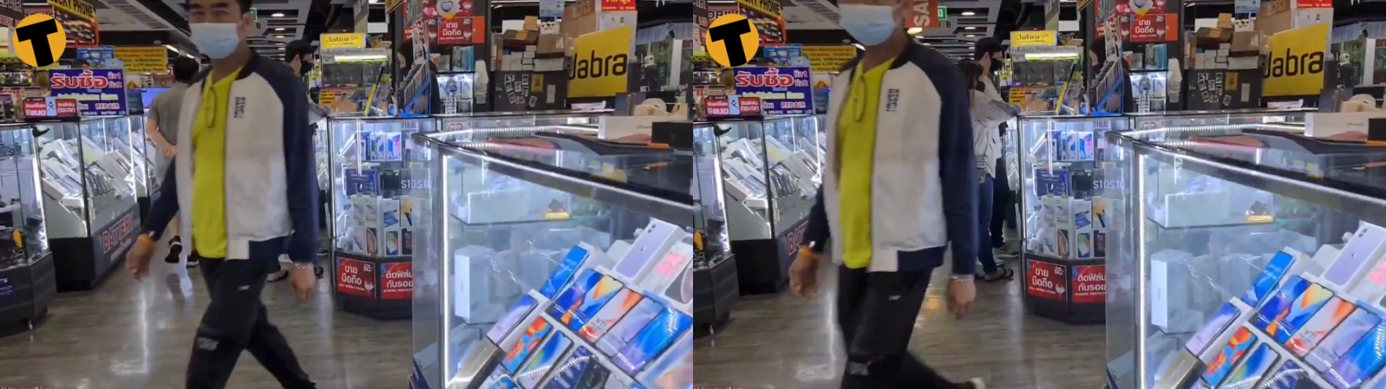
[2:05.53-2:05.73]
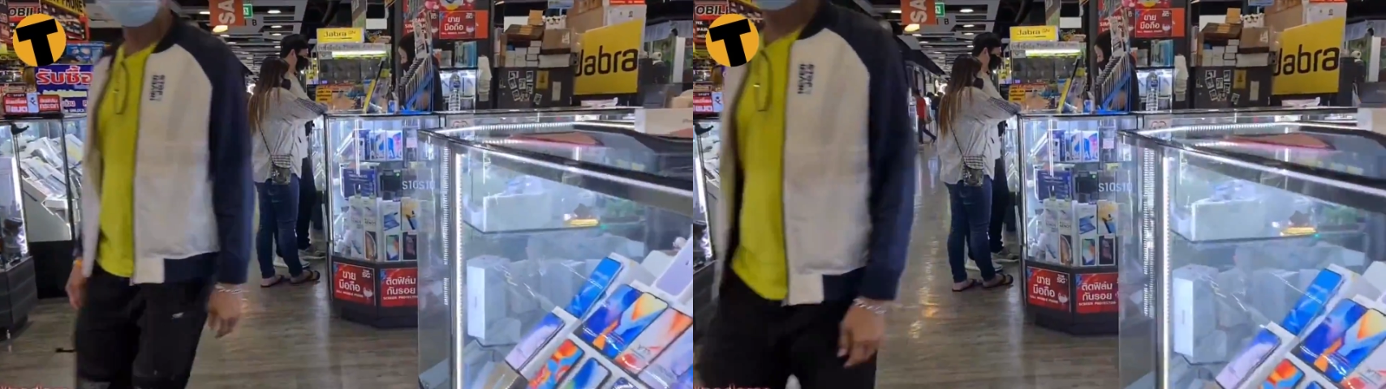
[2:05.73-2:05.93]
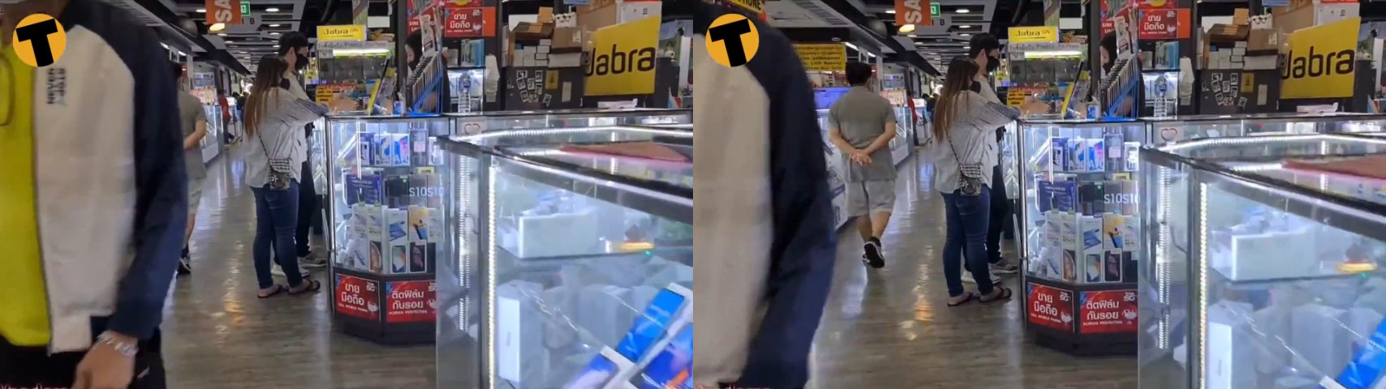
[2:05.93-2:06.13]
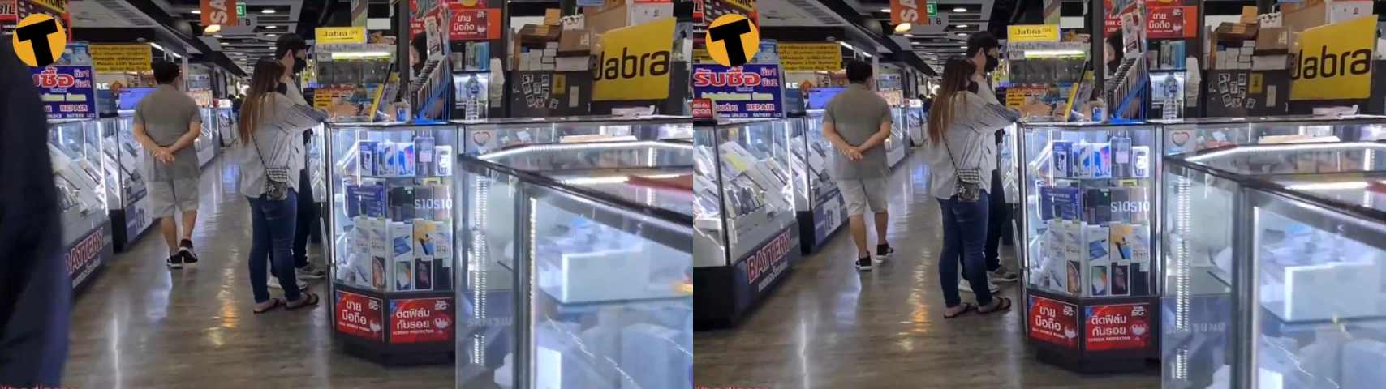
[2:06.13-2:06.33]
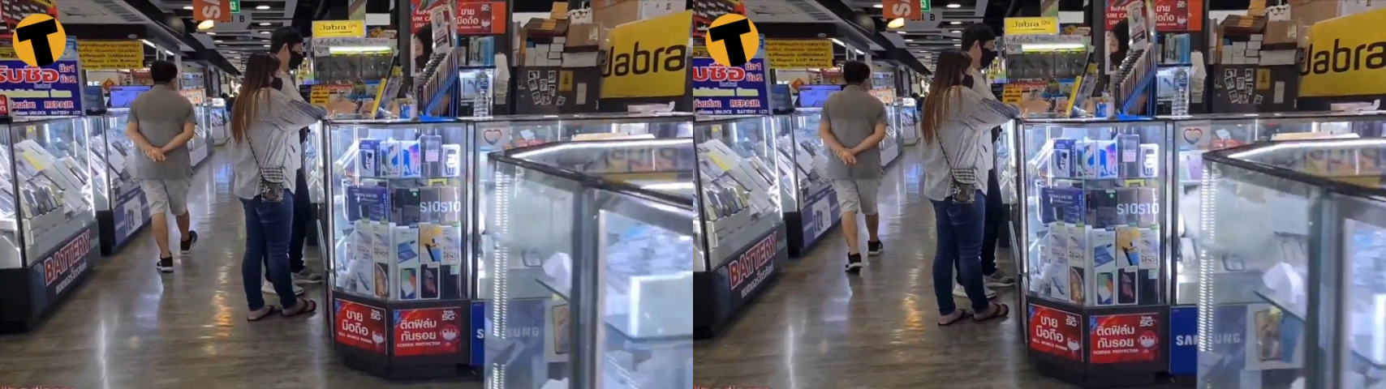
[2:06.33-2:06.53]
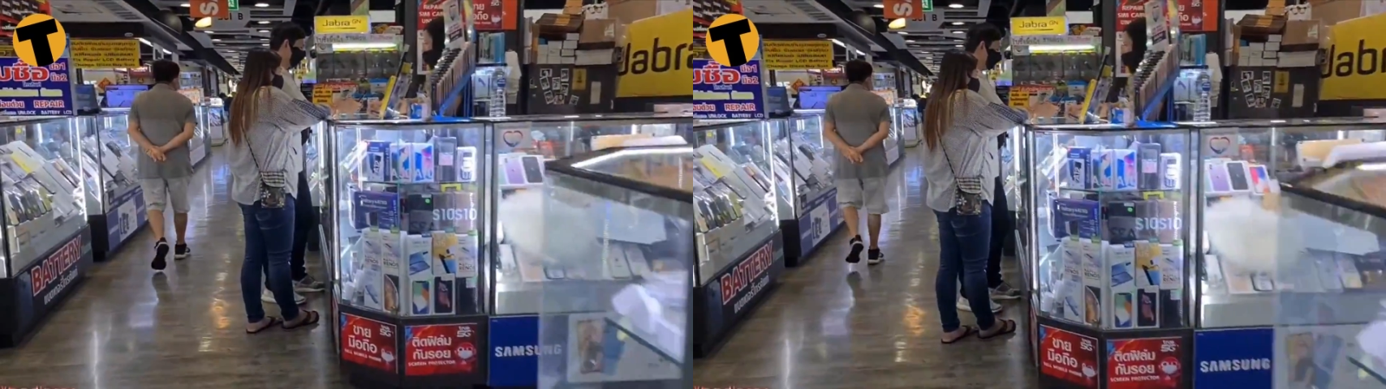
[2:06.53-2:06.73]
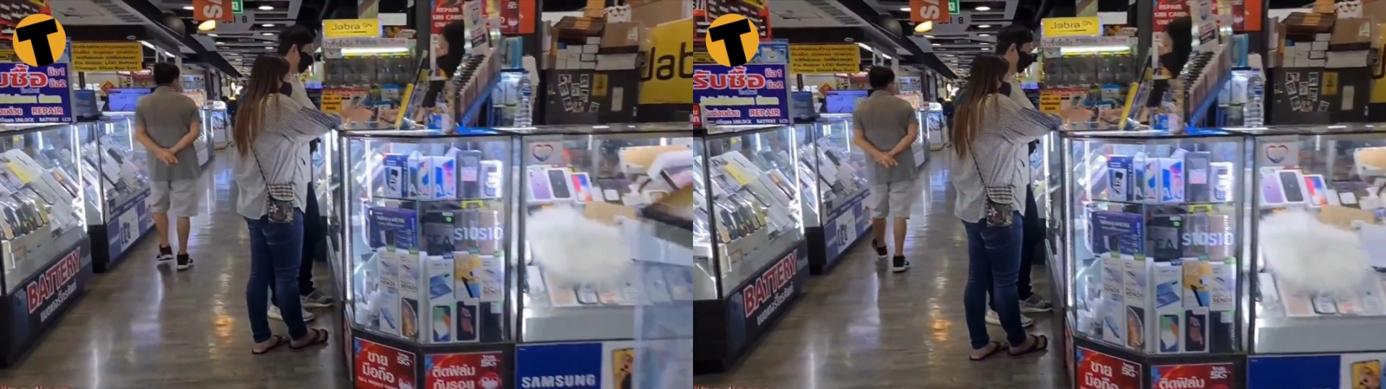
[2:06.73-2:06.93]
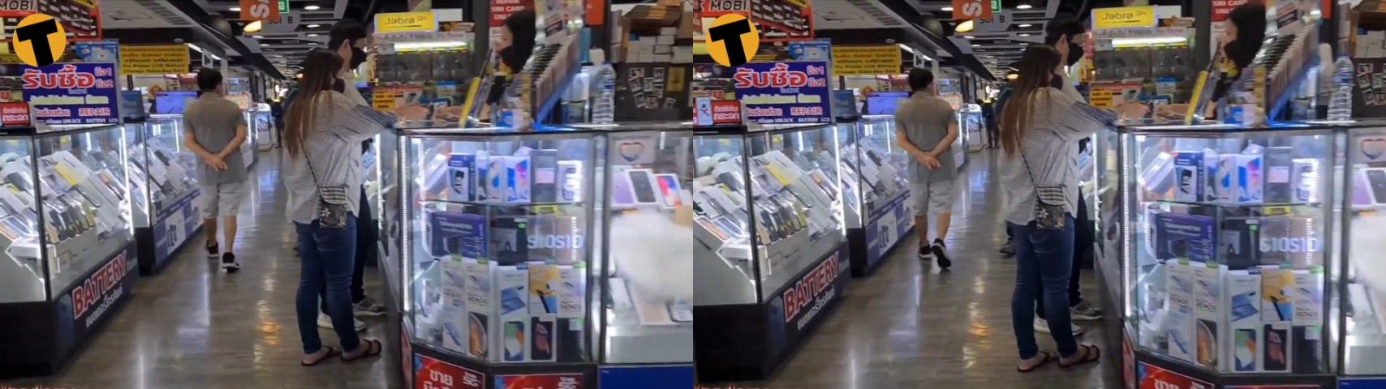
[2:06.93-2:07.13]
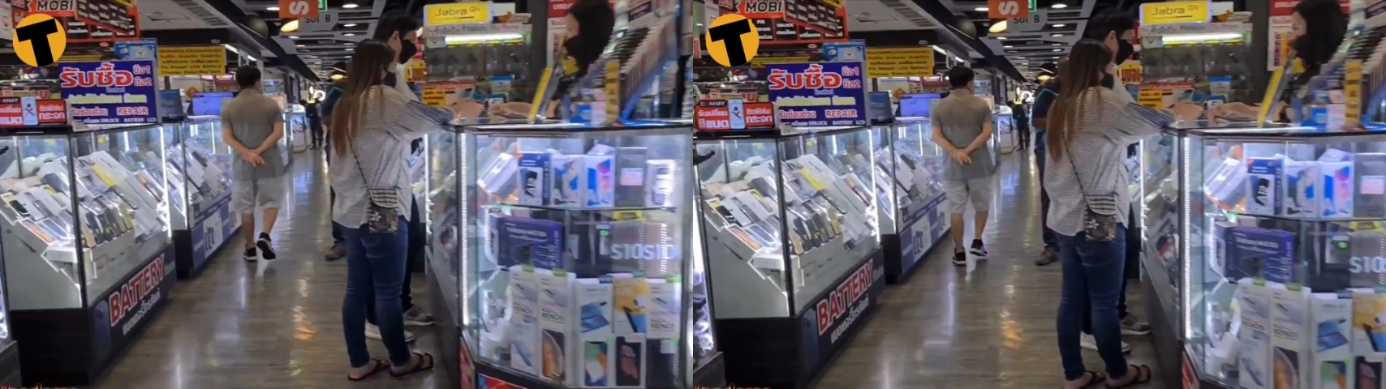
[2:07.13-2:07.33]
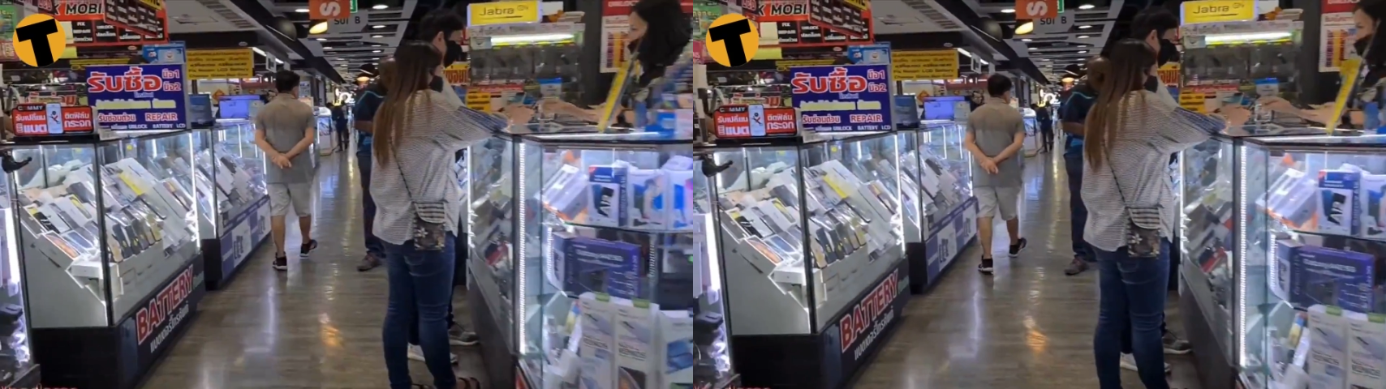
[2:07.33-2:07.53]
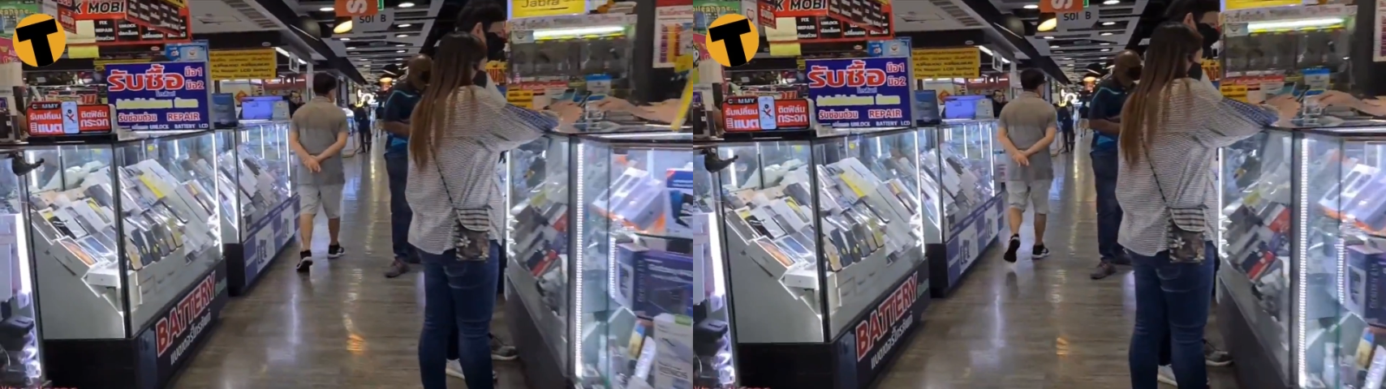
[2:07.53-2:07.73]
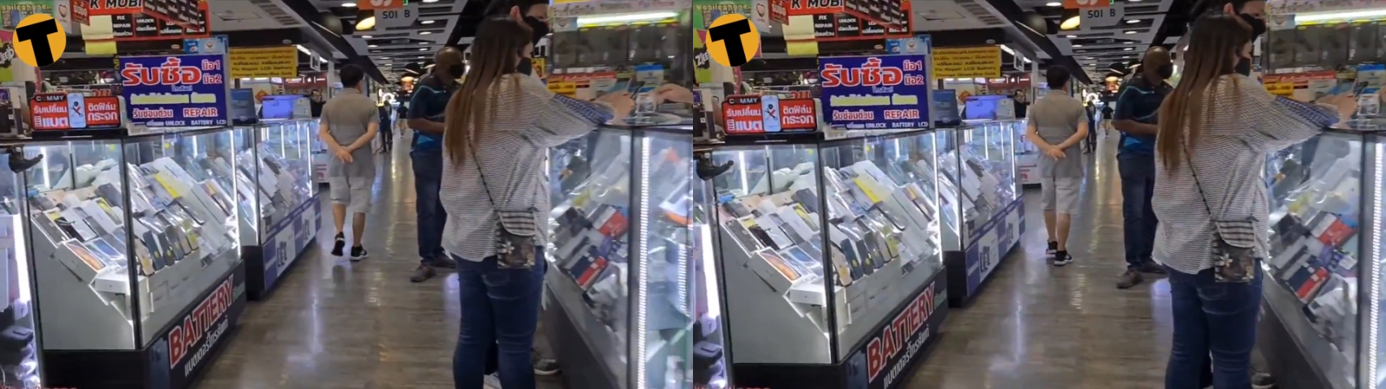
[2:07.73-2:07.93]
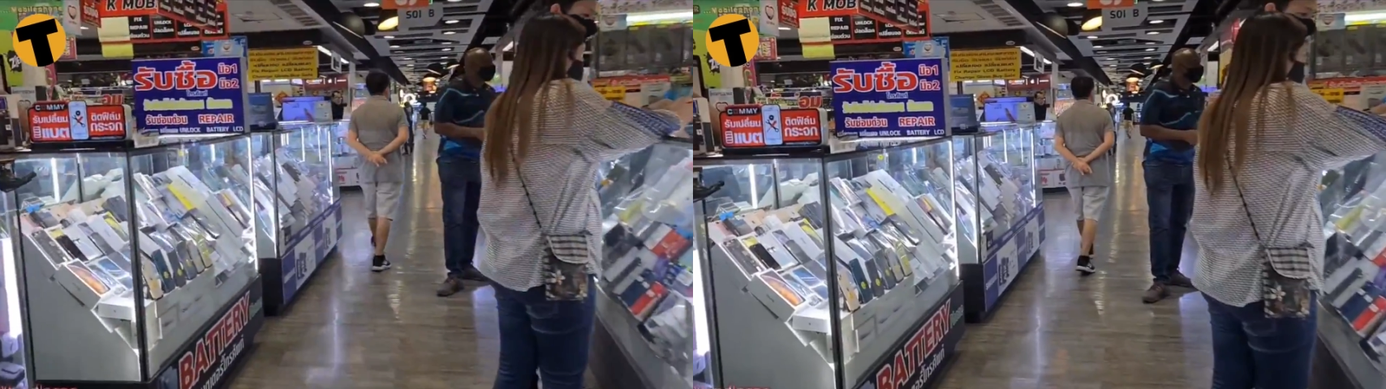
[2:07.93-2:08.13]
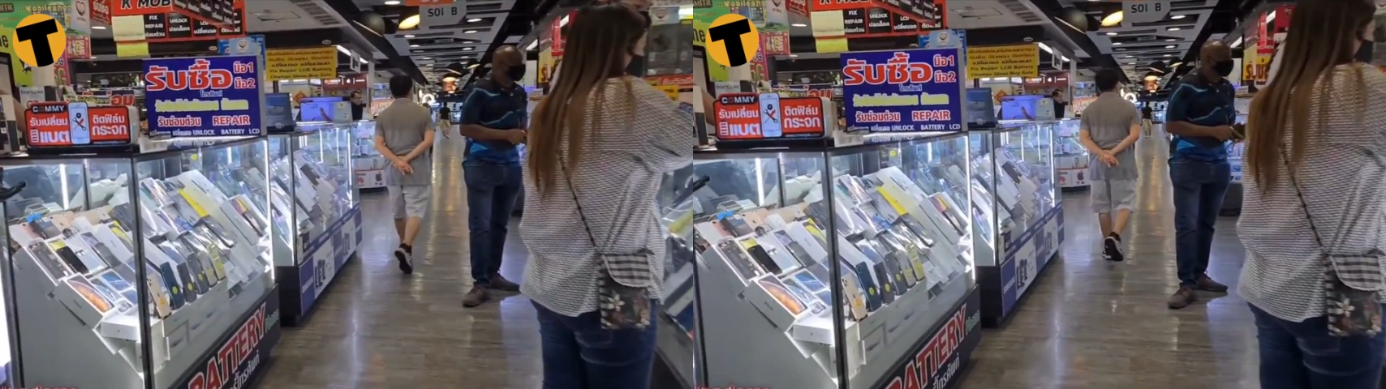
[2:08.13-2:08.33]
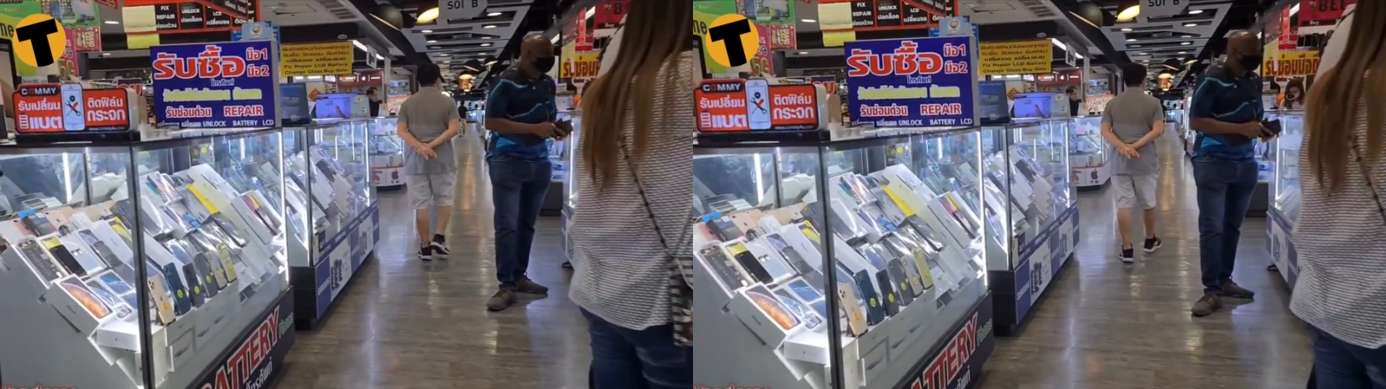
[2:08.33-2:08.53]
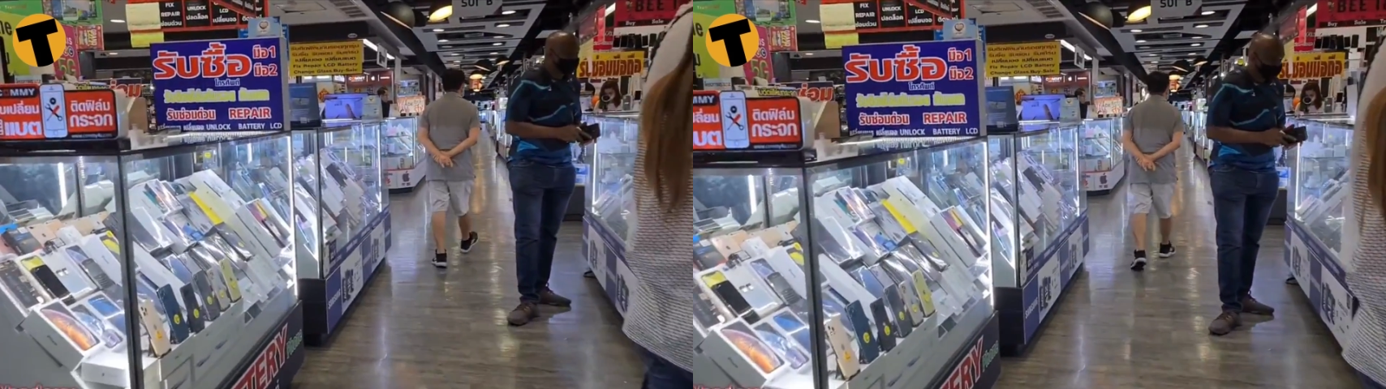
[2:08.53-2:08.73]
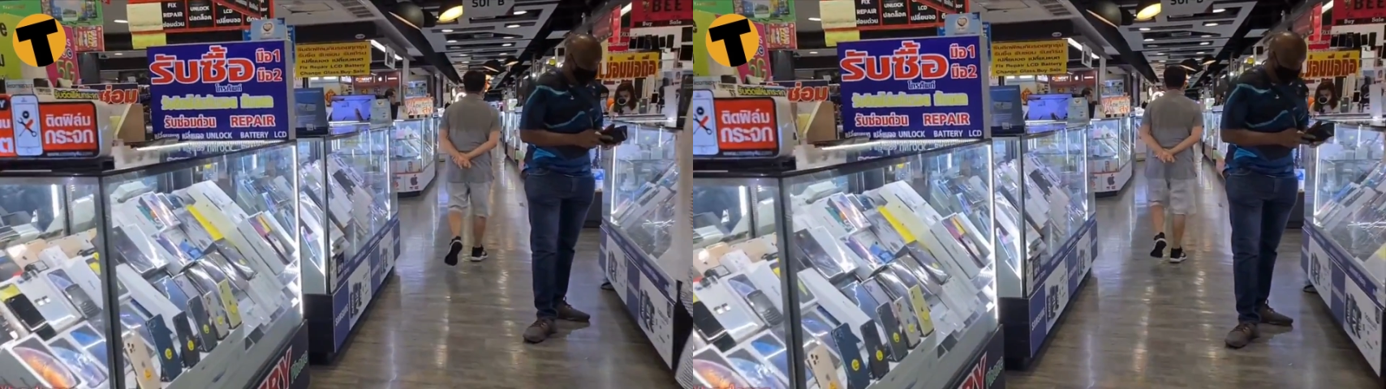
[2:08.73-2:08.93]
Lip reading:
(no speaker visible)